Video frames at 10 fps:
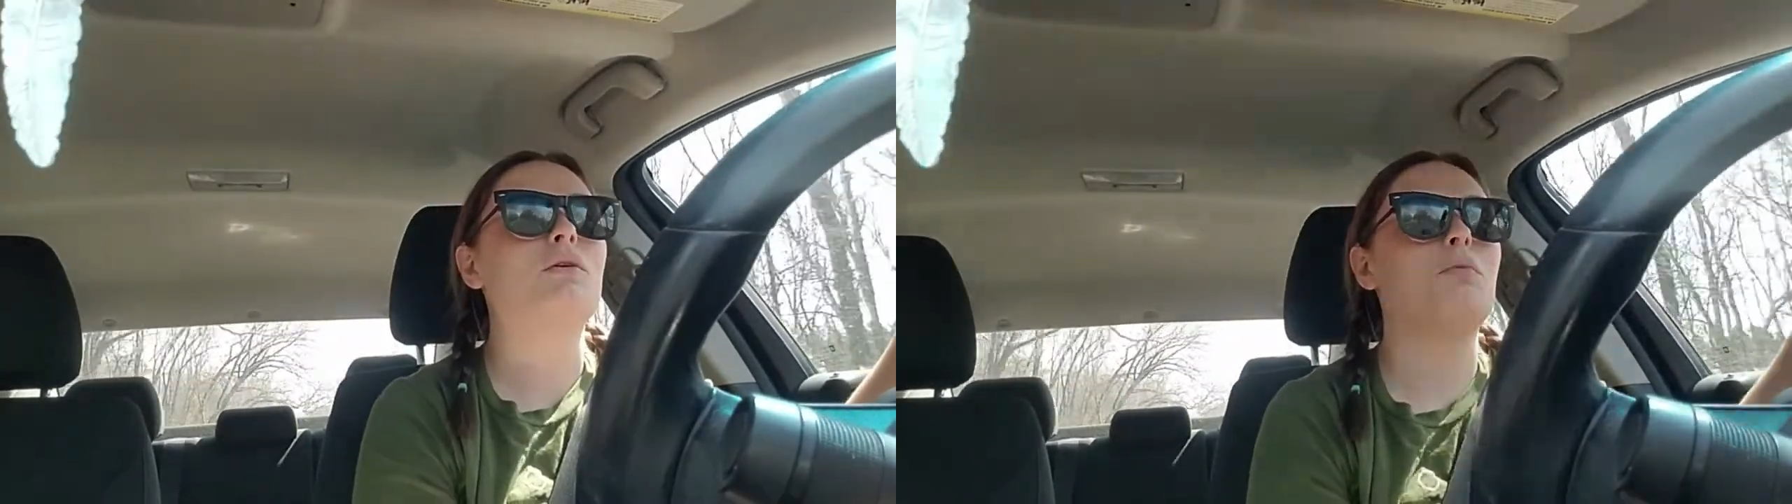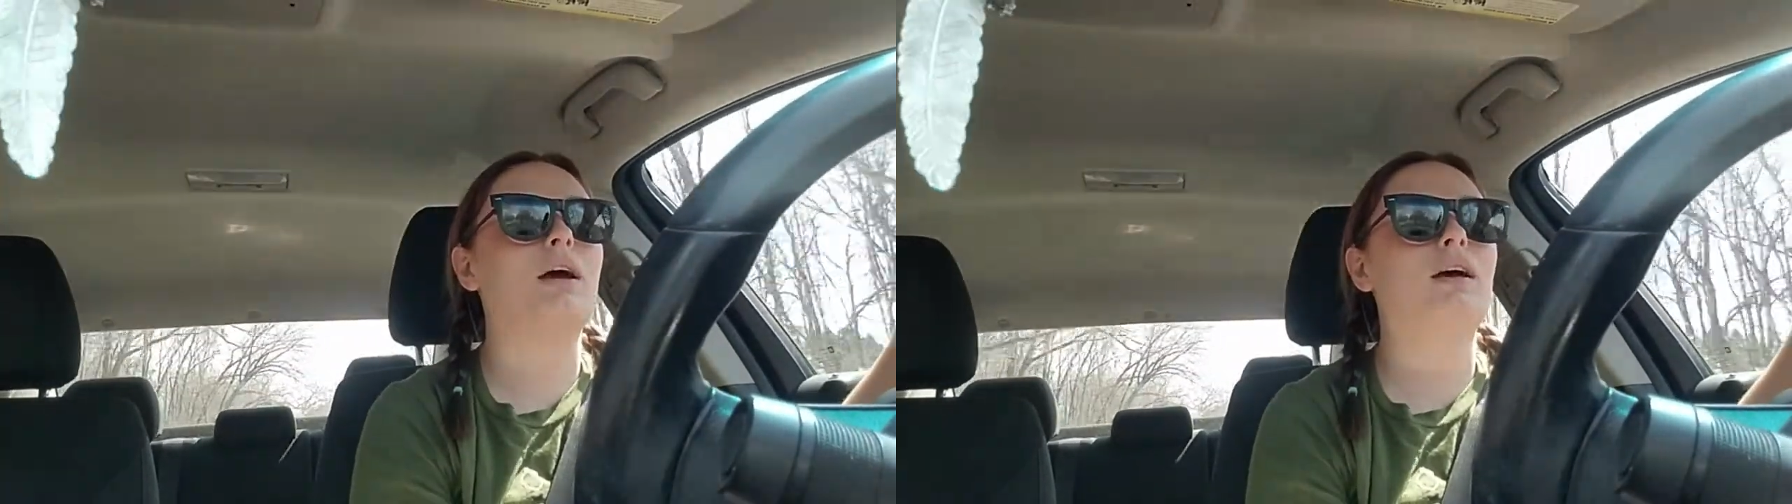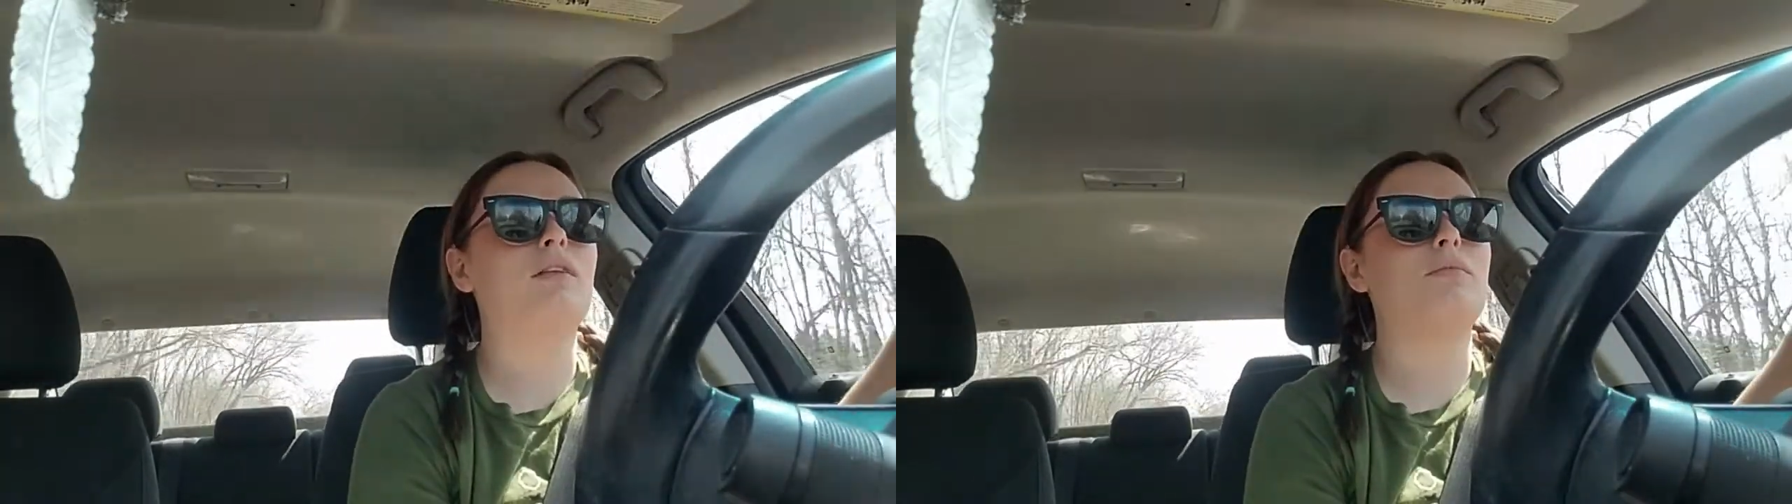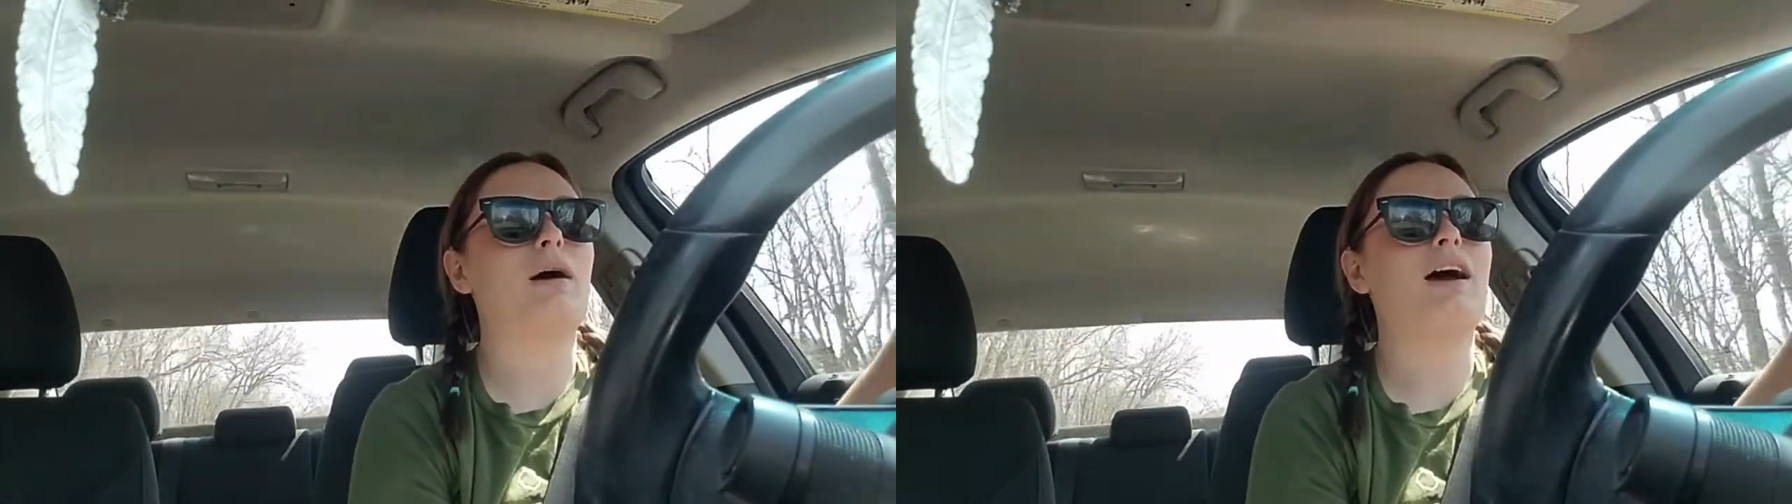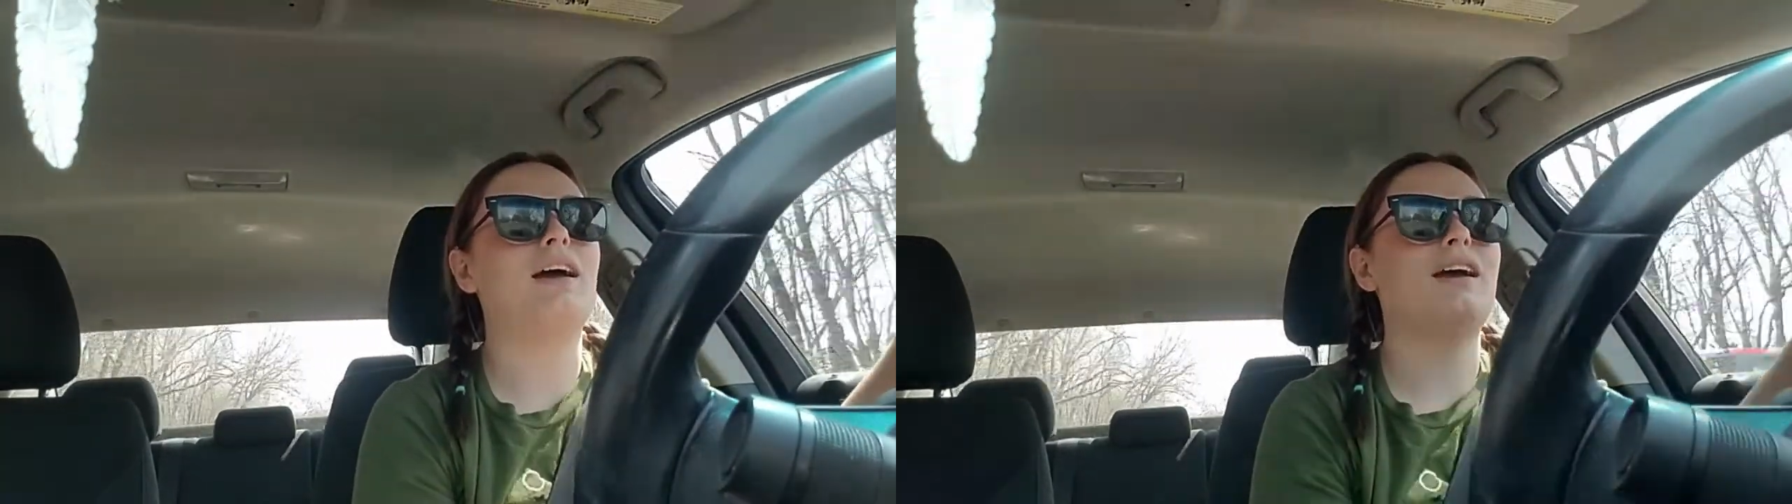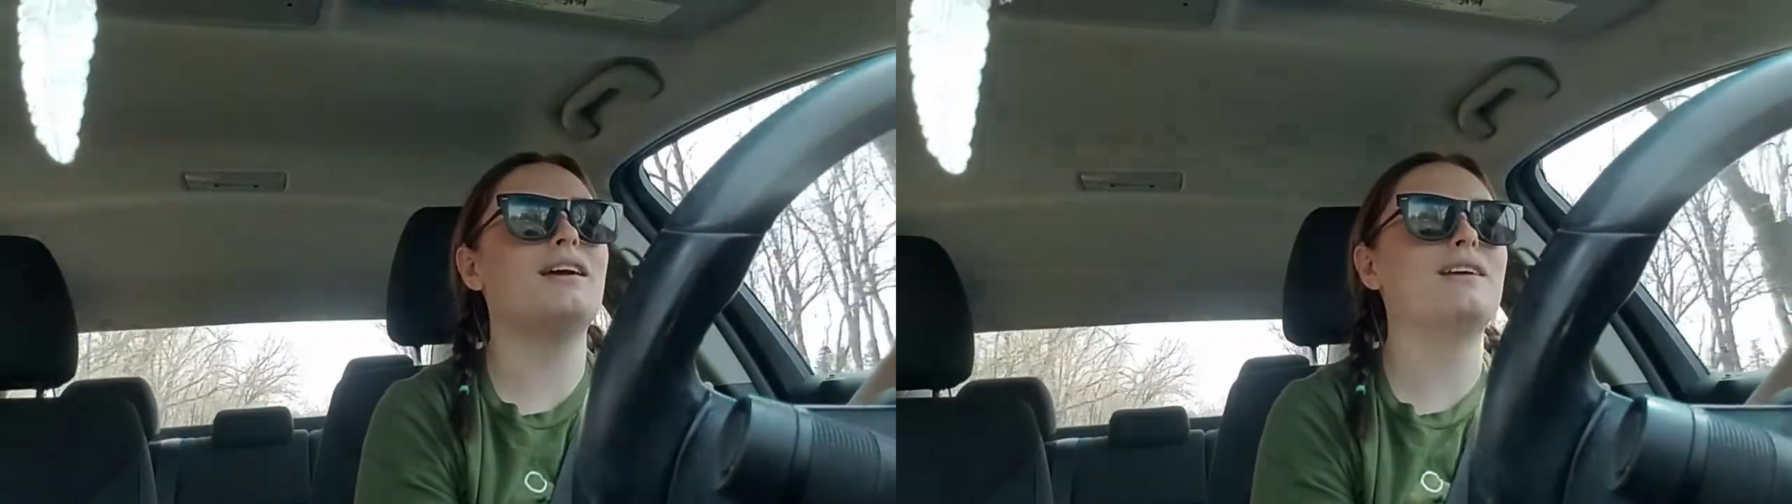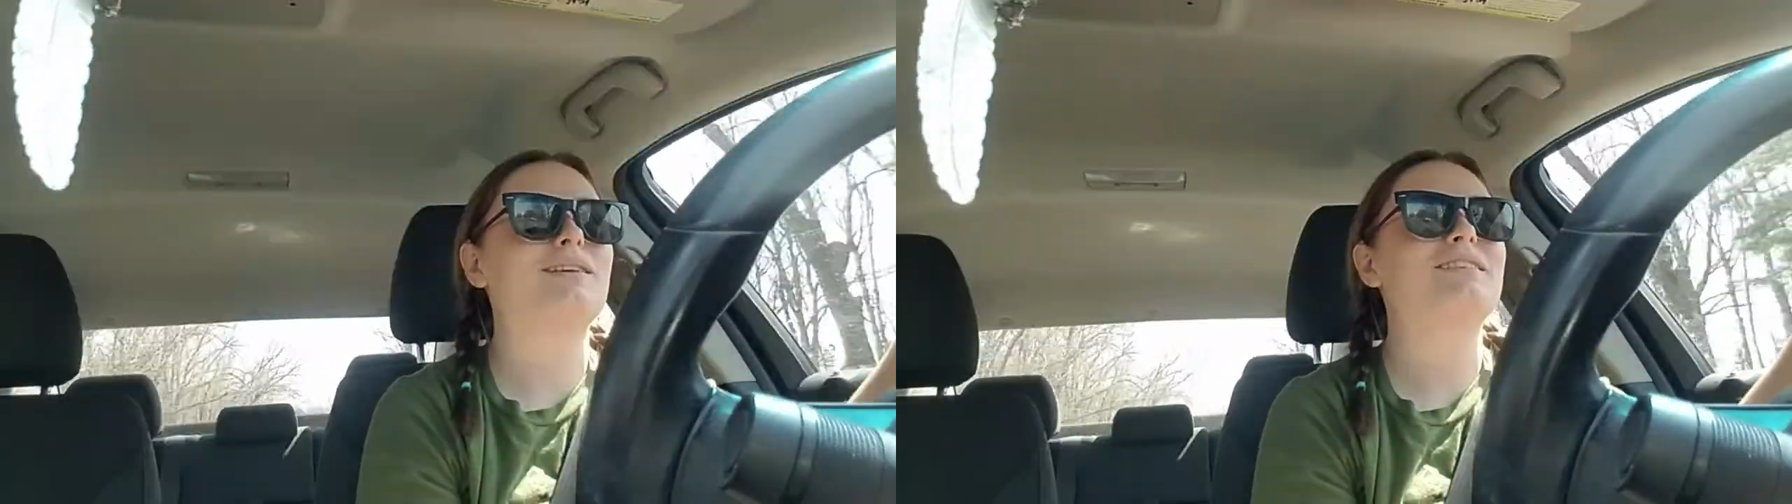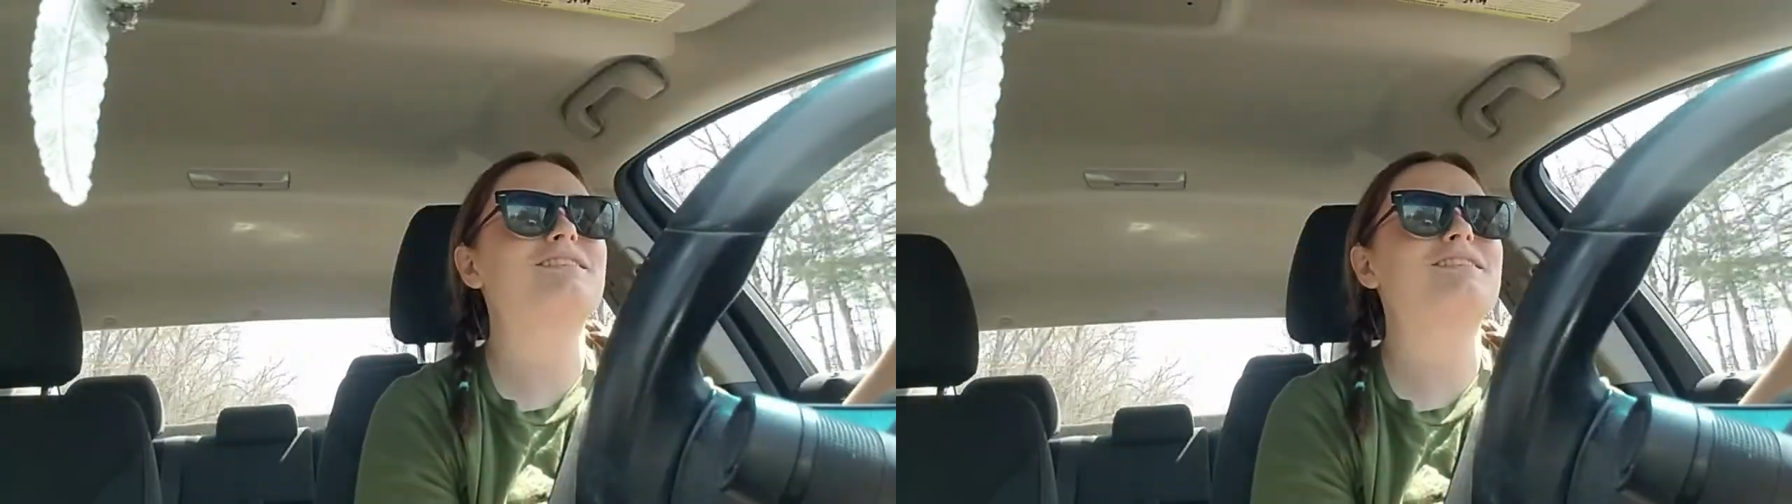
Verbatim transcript: with my